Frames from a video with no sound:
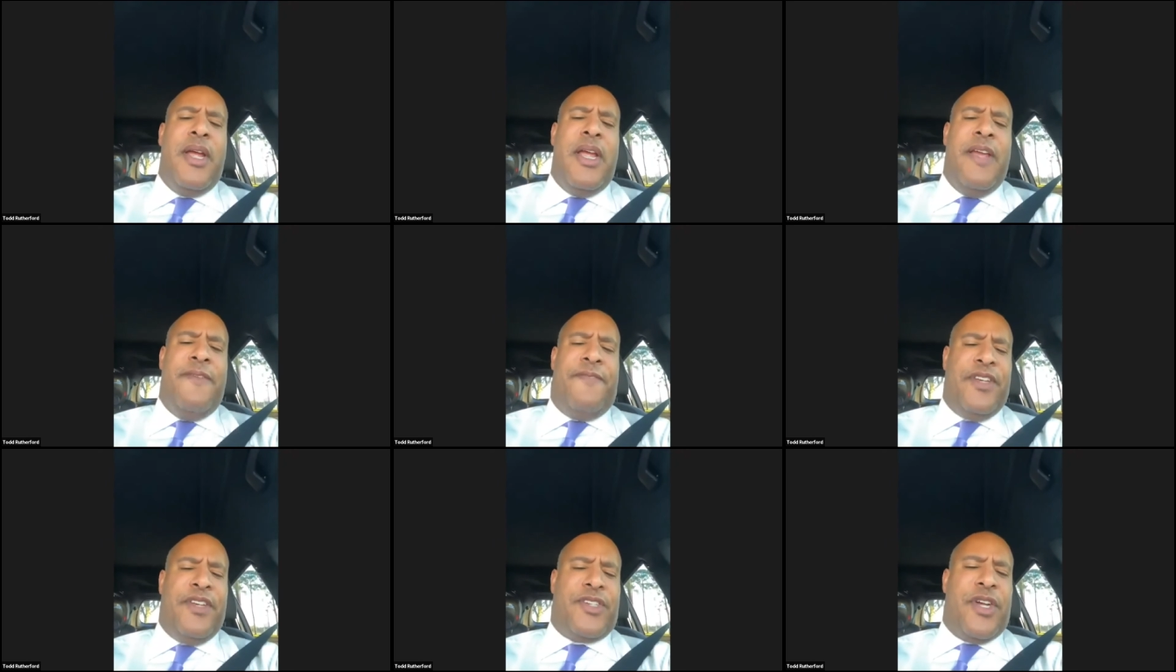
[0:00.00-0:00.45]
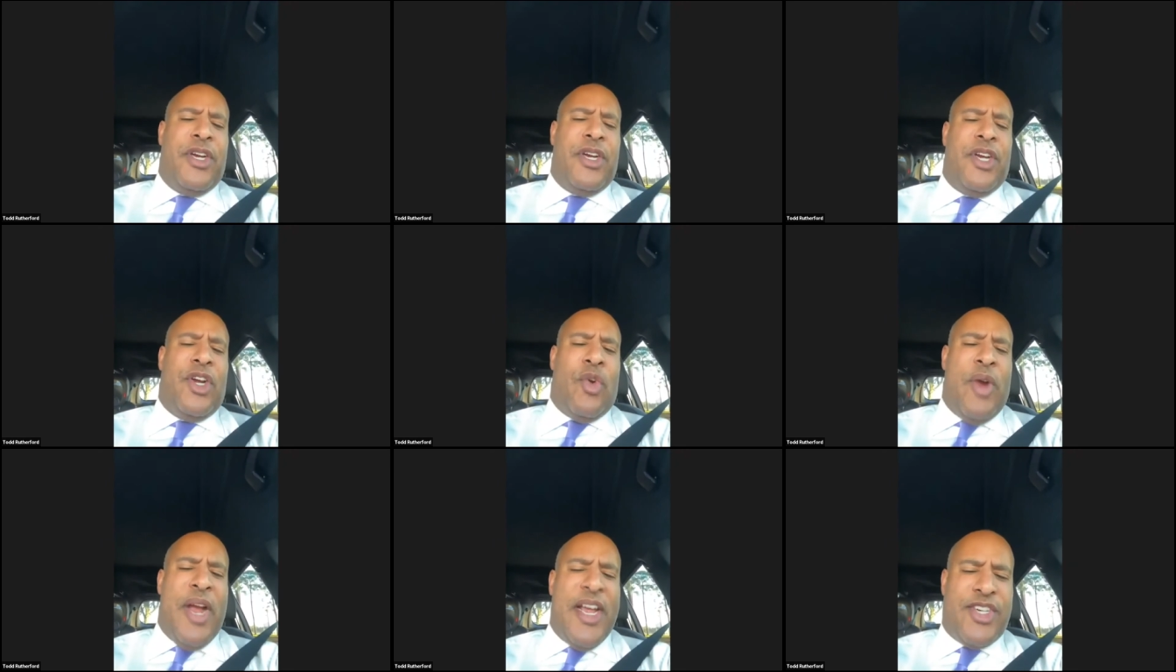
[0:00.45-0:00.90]
if it's
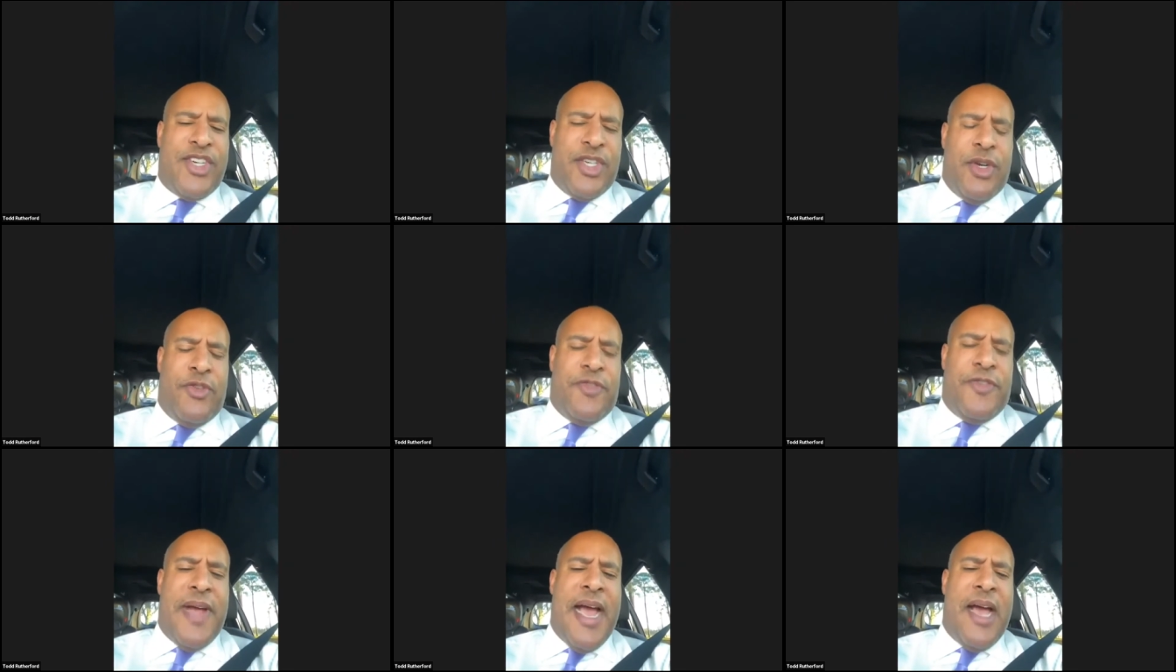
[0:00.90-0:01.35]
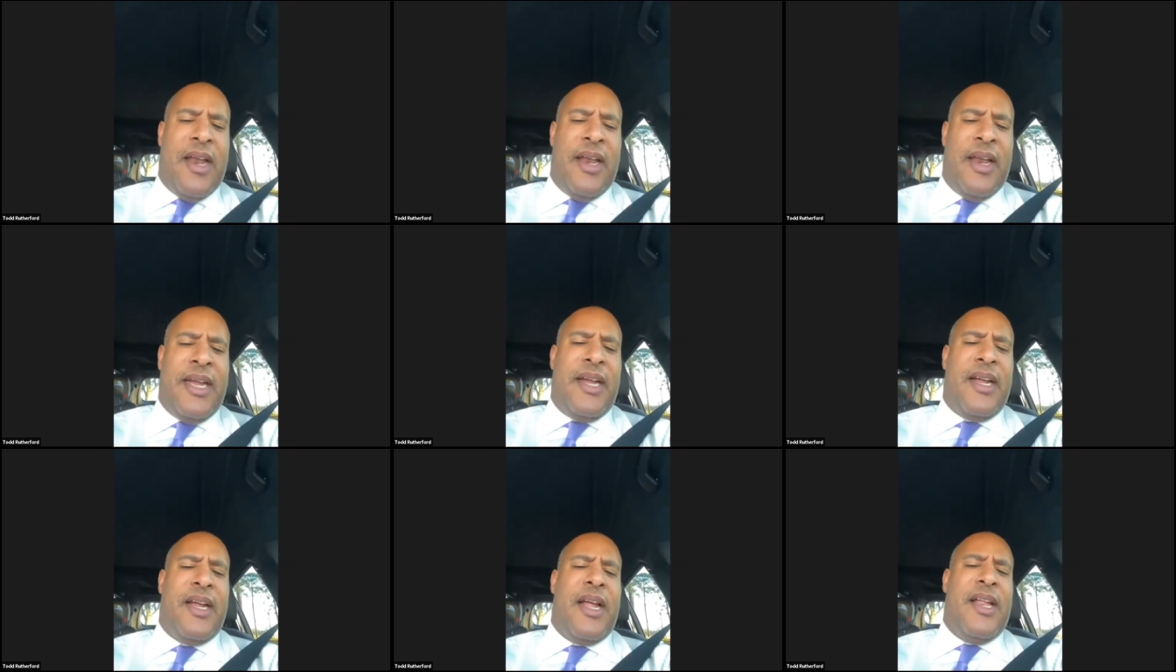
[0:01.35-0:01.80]
congressional
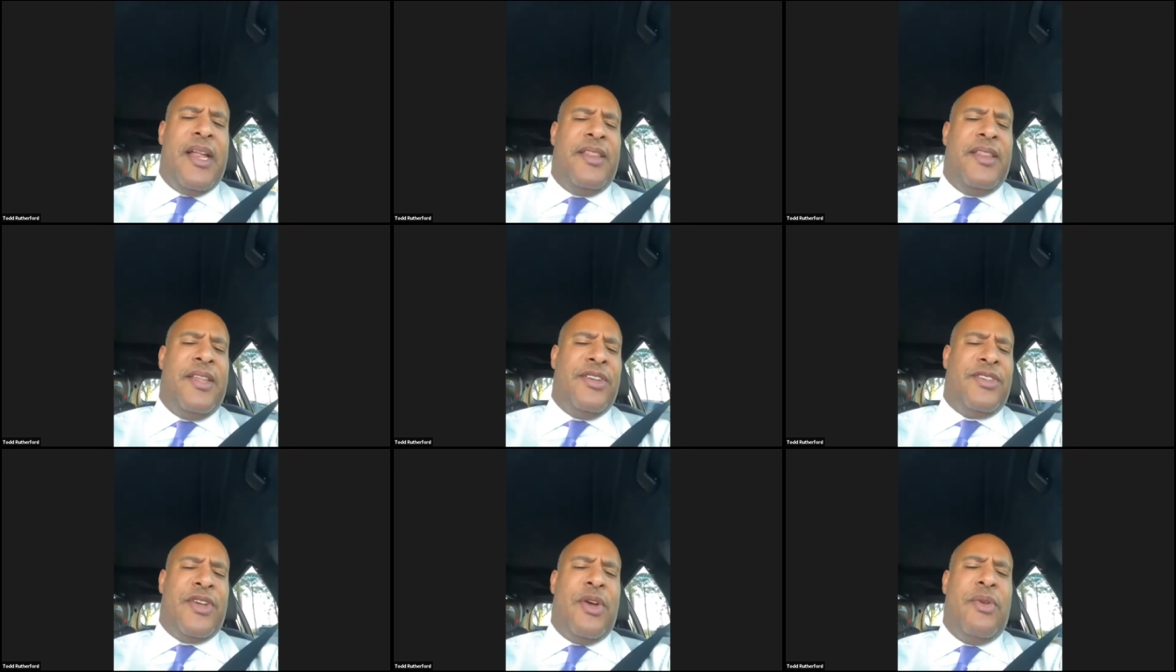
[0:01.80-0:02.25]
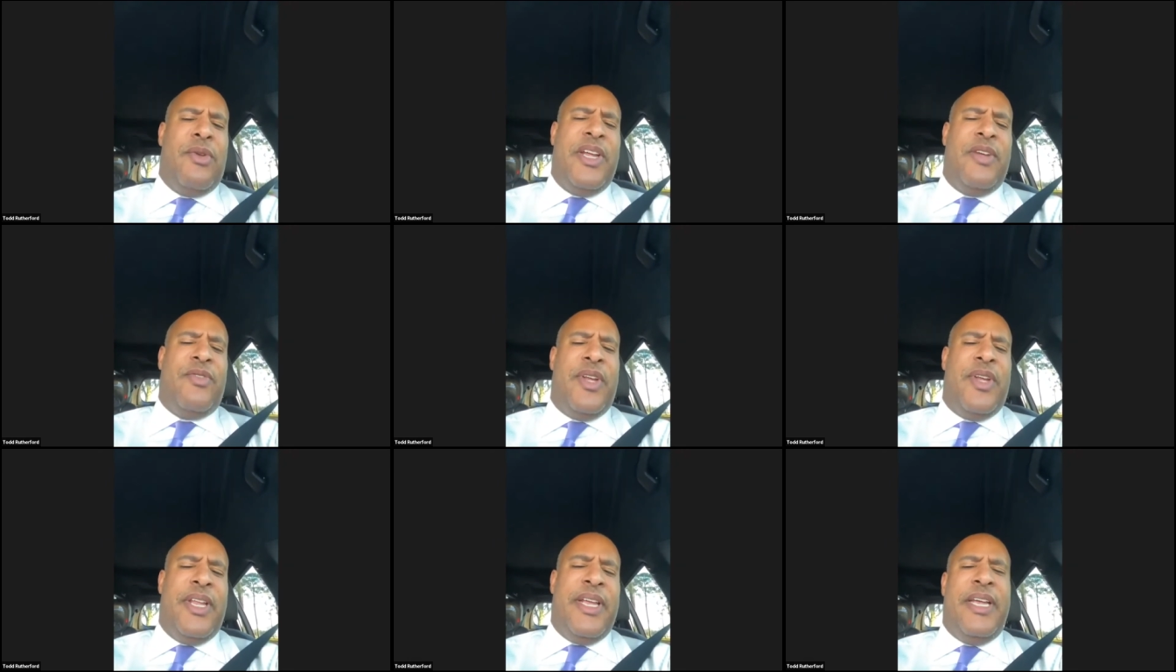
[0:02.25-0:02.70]
filing, there's only
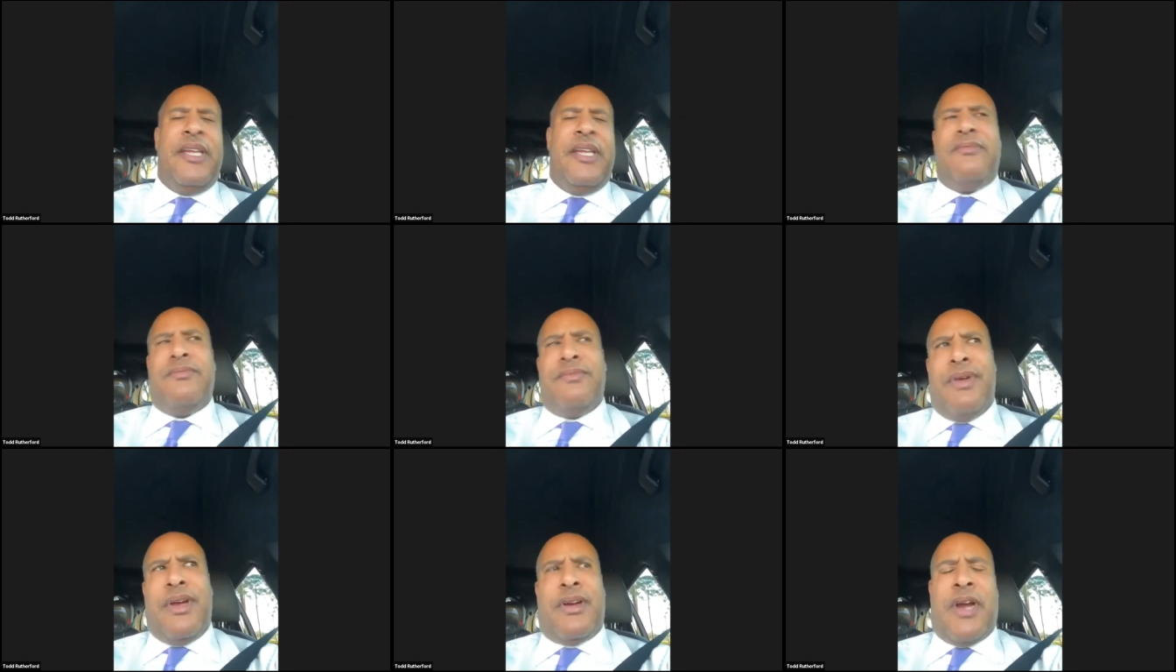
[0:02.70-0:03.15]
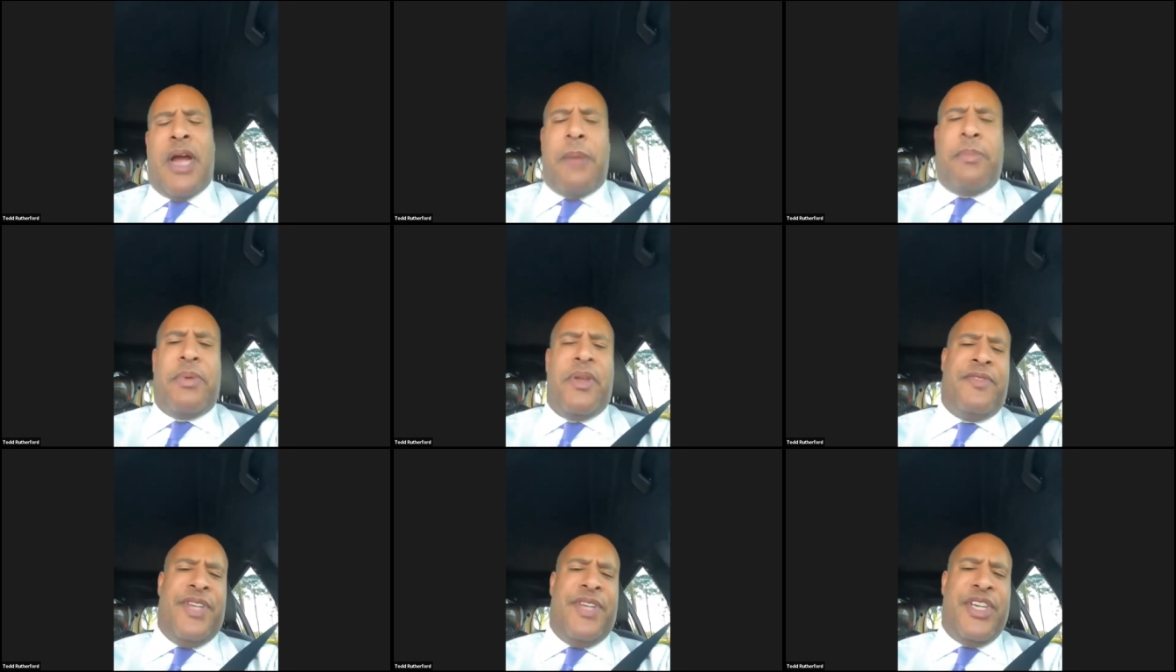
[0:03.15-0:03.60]
really a
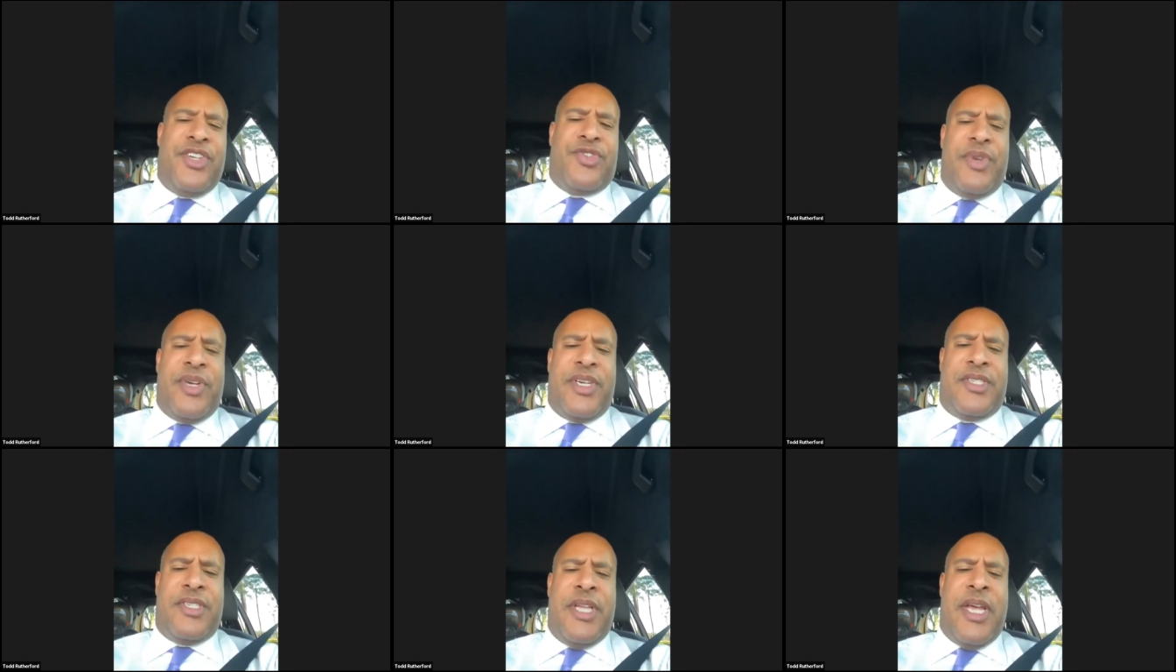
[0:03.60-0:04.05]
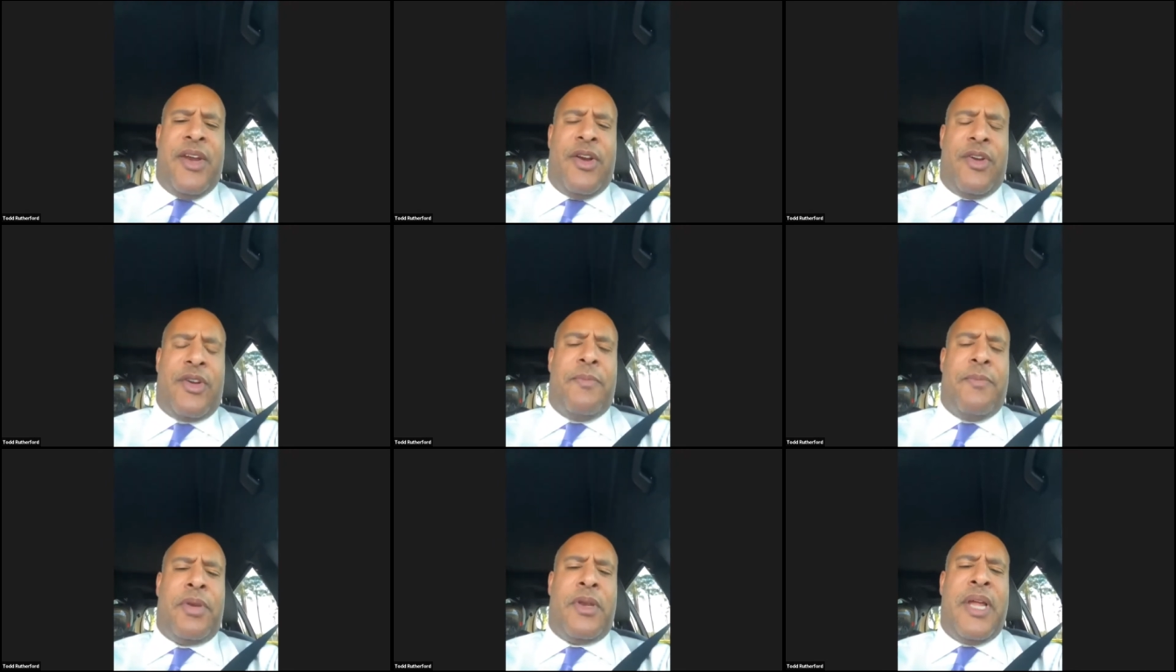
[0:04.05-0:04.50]
couple of districts that are
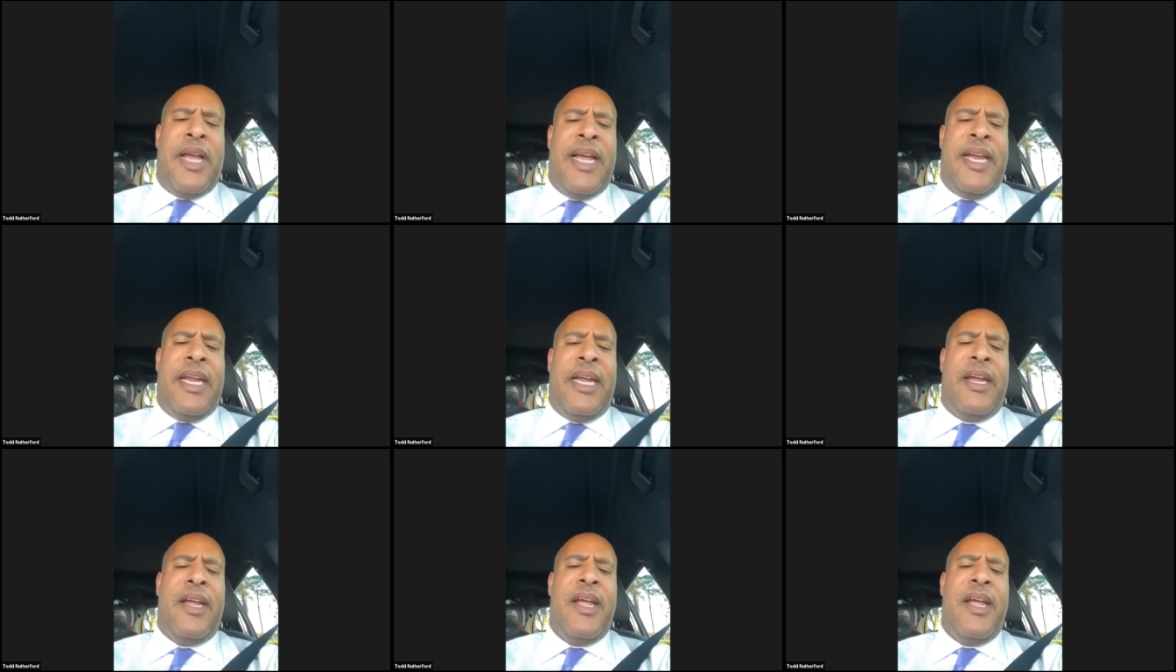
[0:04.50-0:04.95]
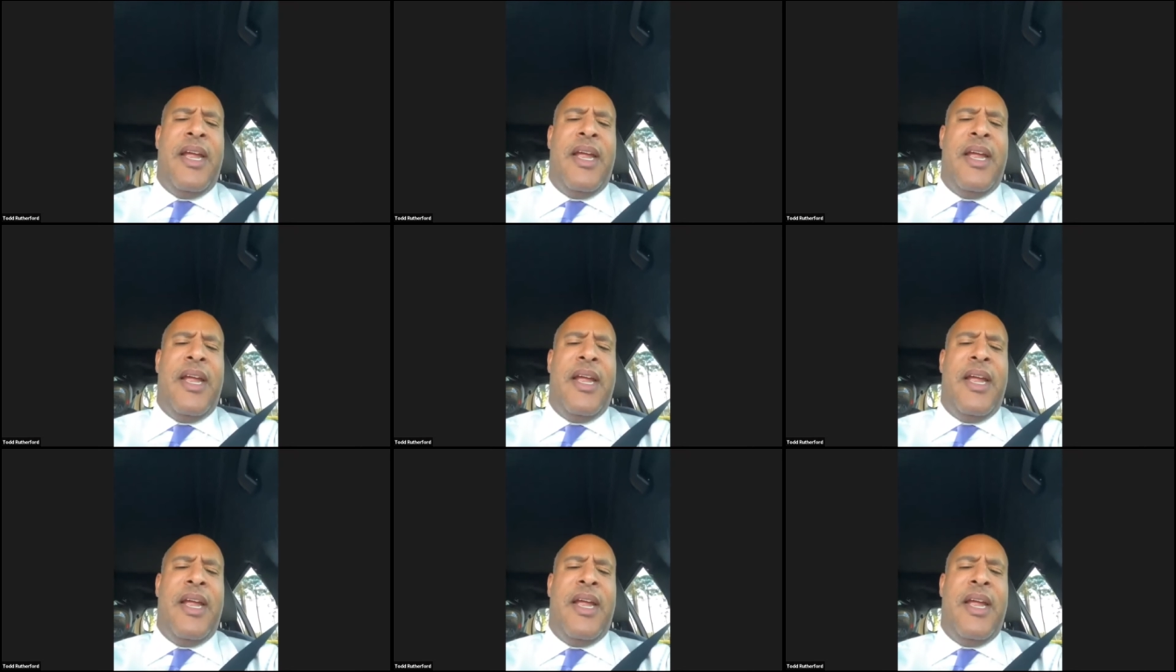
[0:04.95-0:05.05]
complaining